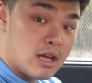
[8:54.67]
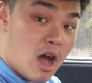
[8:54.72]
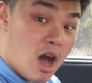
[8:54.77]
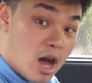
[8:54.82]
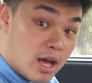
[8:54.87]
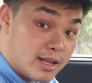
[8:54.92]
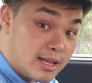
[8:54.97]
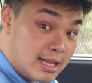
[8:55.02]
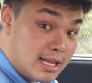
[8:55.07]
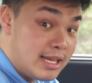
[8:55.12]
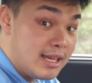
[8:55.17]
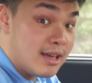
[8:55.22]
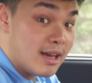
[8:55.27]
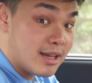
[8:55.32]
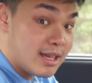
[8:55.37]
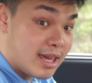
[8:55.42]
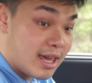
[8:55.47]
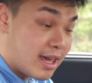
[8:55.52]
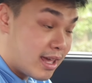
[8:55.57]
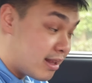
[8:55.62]
oddly,
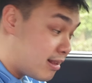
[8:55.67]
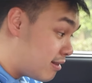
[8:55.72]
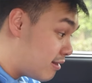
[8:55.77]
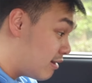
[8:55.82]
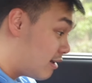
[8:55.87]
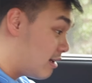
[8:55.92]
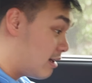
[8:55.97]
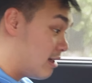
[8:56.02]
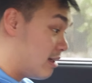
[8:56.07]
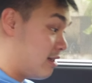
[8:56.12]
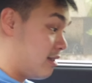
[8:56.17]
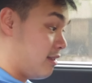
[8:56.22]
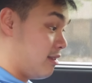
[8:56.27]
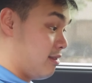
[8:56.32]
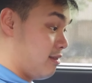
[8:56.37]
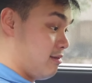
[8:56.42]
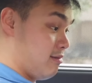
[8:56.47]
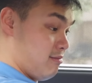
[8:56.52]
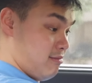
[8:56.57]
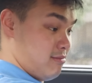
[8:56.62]
again,
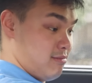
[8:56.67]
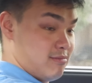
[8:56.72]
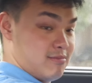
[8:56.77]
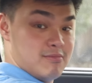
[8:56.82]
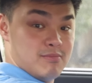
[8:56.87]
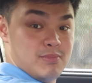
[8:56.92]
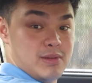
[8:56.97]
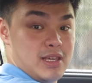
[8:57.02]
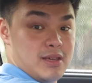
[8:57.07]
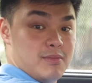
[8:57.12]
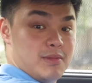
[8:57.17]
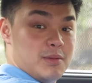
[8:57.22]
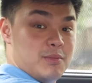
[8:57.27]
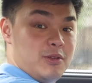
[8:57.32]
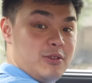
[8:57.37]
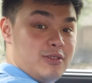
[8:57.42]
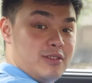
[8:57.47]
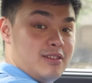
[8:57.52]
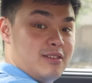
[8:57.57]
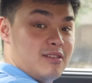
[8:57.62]

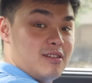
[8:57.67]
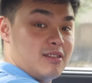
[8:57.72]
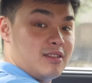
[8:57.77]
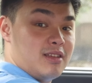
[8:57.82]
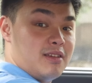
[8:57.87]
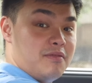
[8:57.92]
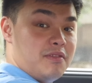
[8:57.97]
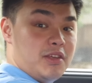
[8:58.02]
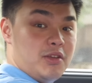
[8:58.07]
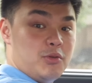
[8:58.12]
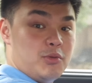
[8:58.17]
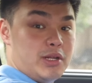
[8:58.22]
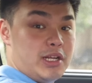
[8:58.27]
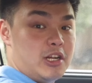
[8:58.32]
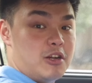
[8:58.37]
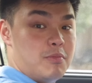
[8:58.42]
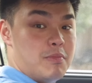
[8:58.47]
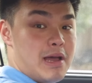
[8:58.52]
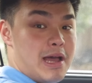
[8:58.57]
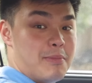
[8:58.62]
BMW did not give you
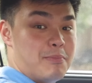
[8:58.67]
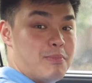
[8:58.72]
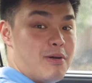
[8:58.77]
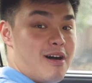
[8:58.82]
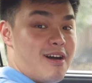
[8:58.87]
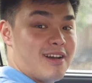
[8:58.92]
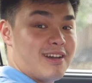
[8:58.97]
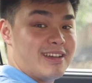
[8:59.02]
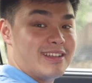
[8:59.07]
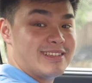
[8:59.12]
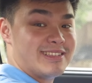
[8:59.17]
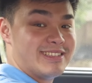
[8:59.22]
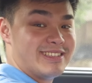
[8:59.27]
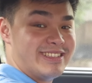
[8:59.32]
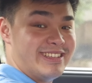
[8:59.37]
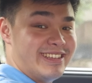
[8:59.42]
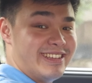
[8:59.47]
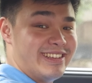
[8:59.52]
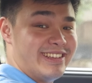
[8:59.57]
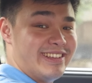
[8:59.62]
rear map pockets
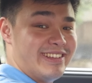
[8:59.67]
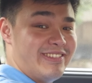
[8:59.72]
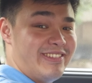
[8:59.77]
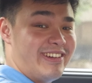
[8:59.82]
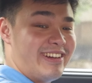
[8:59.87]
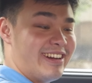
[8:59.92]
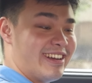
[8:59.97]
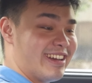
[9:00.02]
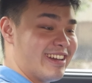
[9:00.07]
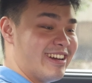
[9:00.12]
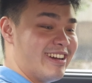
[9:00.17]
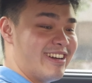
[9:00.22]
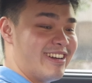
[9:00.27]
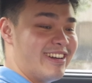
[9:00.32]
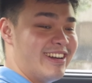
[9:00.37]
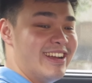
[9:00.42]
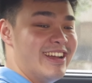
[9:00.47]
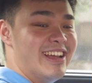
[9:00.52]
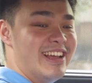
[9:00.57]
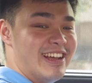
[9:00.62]
for a
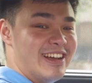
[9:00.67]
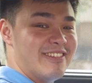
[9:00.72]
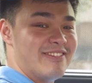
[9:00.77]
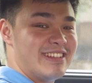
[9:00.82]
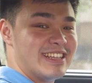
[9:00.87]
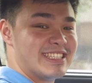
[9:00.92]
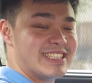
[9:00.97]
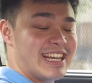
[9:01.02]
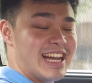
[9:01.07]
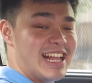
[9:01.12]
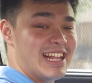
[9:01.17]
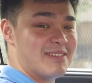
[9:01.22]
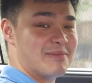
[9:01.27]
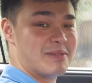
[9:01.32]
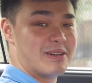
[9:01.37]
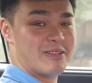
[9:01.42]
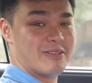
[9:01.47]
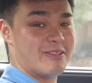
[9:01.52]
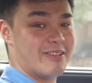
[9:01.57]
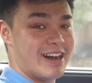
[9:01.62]
car of this
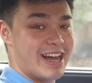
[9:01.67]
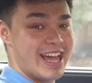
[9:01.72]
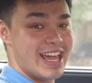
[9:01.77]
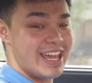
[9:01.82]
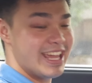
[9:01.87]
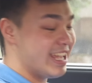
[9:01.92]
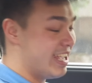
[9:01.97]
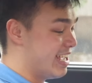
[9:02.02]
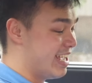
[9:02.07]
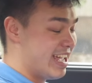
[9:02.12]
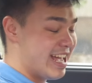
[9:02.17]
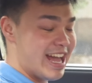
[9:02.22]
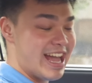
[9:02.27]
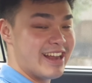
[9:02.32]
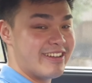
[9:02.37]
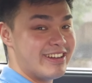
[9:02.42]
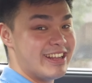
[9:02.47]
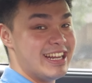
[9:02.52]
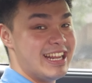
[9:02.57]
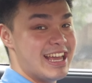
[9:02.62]
caliber. Why?
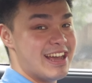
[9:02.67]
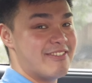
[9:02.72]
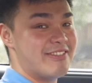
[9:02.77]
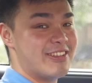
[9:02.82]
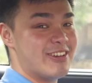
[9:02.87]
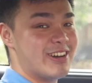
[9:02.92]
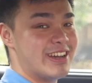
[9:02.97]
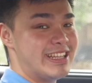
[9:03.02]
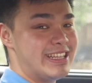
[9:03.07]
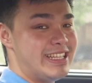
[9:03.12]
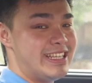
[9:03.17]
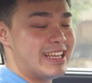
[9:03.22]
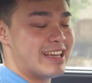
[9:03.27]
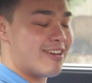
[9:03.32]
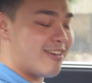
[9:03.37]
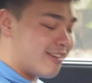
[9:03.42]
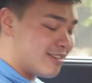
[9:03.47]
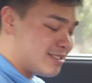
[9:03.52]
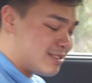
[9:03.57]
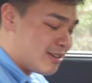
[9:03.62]
I really have no idea.
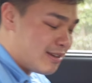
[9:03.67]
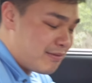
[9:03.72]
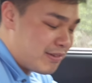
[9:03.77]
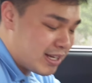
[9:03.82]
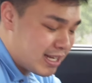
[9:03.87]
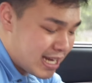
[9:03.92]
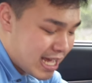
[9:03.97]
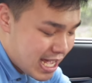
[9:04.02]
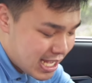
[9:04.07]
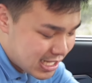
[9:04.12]
Also, if you're gonna